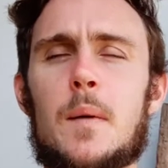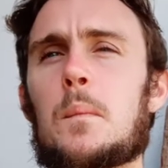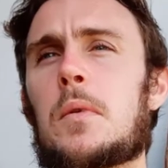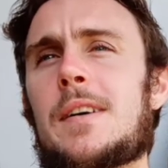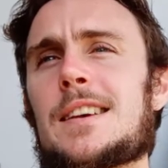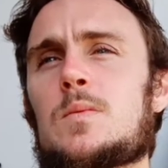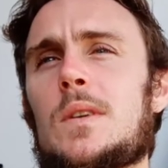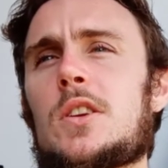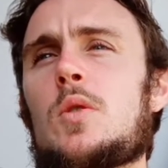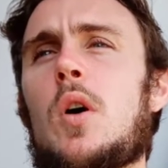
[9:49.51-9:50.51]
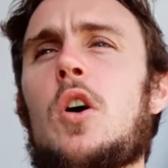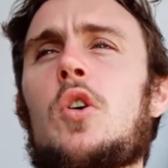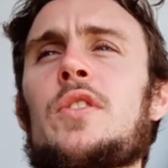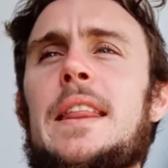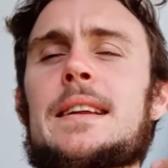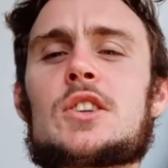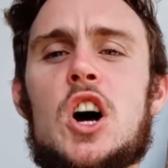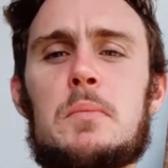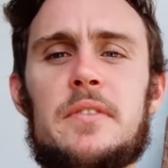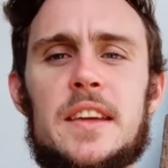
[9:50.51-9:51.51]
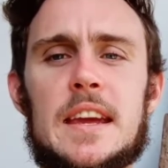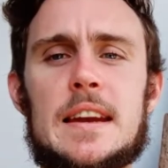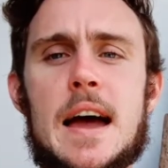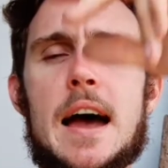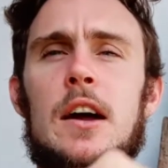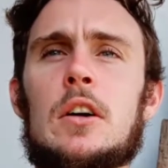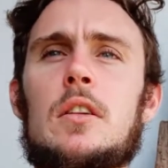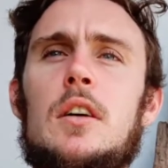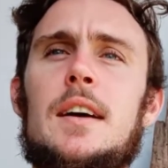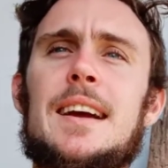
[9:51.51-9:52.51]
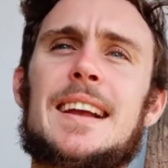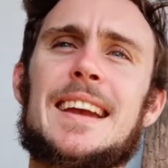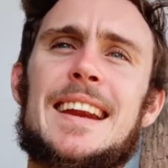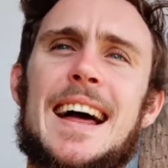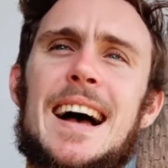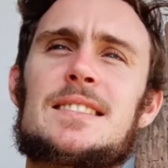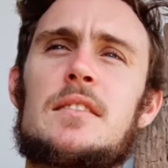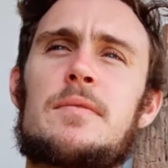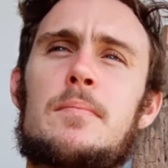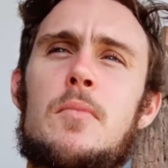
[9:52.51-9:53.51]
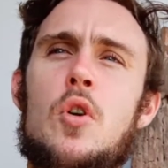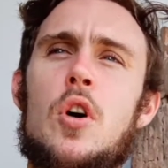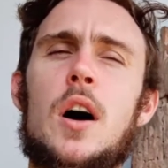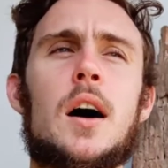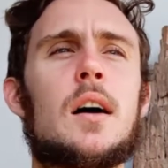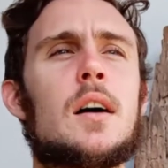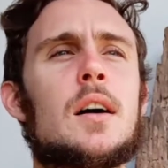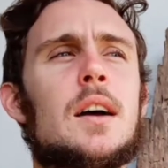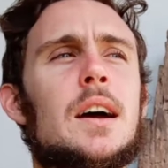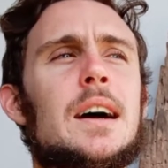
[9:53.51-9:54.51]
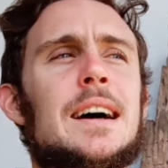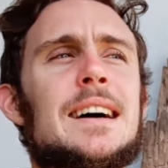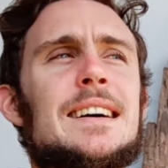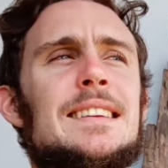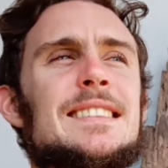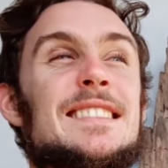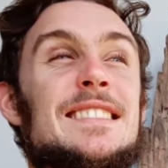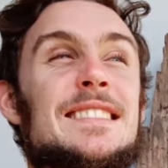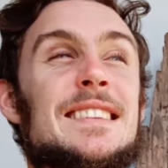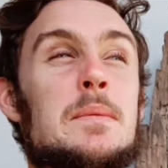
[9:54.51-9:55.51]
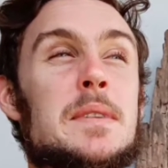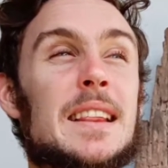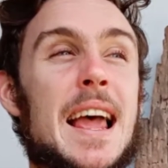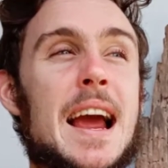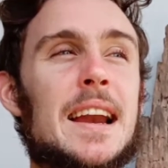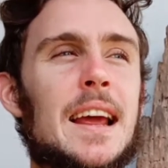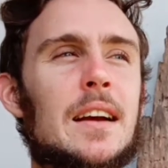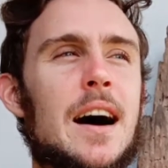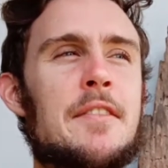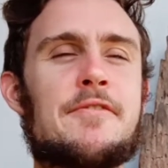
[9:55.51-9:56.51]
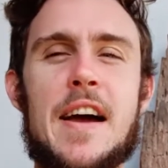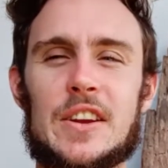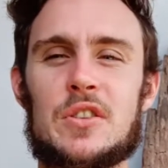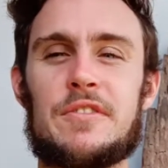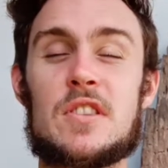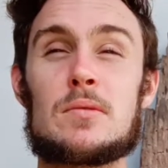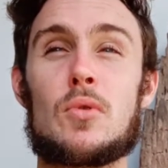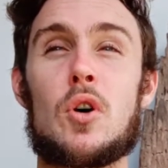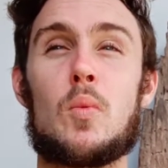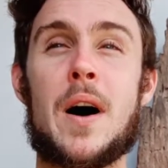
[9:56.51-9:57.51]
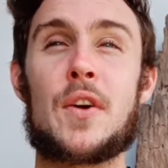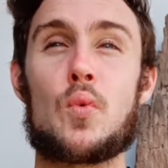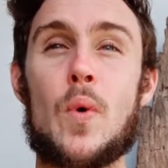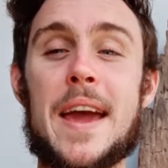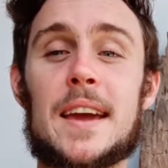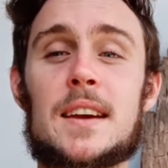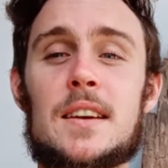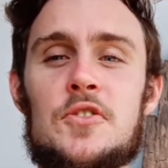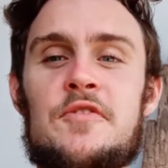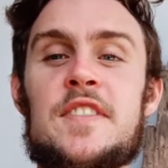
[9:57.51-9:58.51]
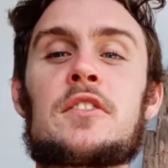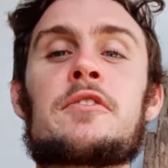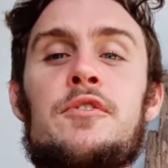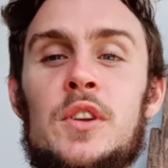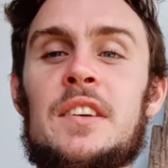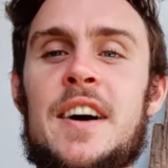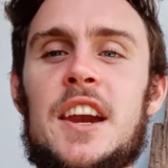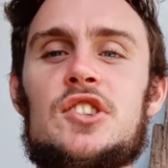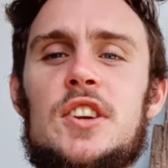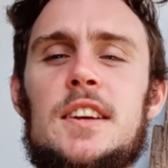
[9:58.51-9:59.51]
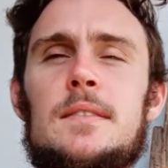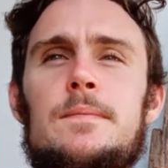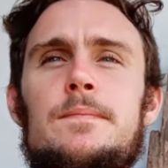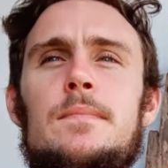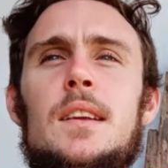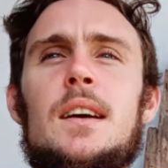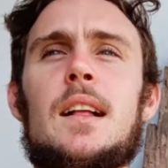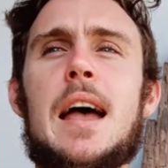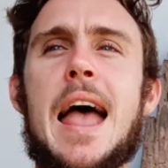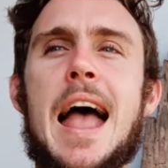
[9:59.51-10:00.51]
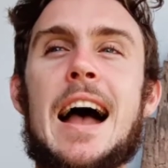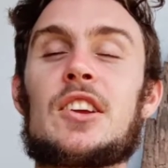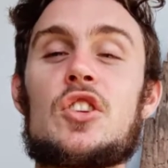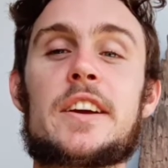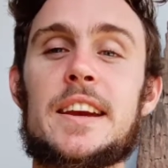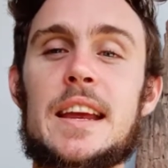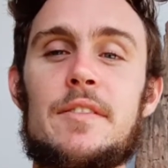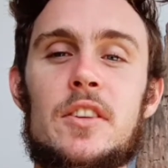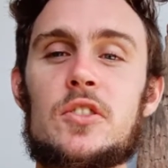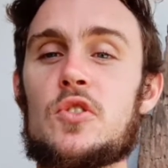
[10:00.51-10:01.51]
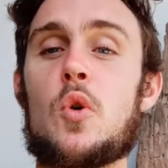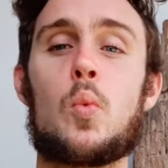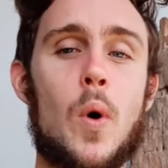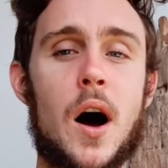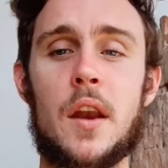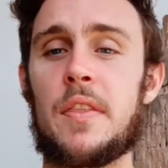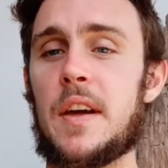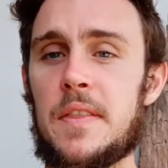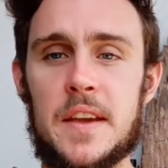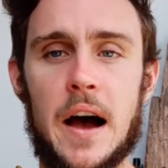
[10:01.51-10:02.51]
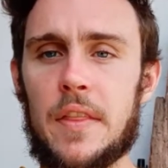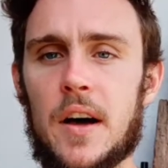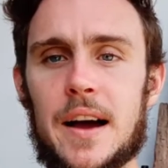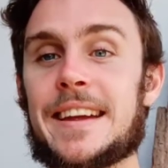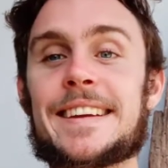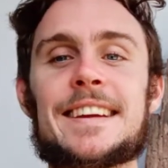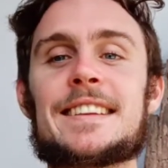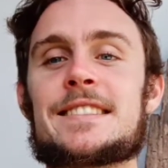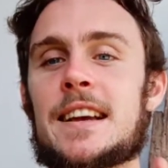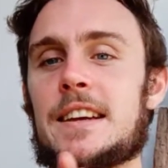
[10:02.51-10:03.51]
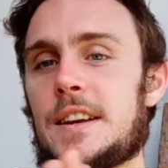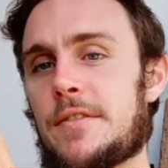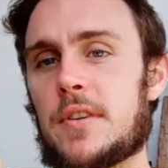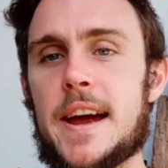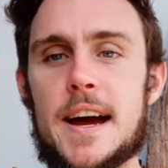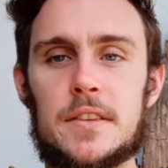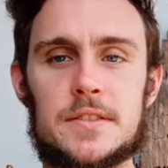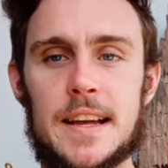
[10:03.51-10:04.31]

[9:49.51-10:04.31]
Whereas when you hold at the top of the inhale, it has a more stimulating effect. You feel more wide awake, you feel full of energy. And you can even do one, then the other in consecutive rounds.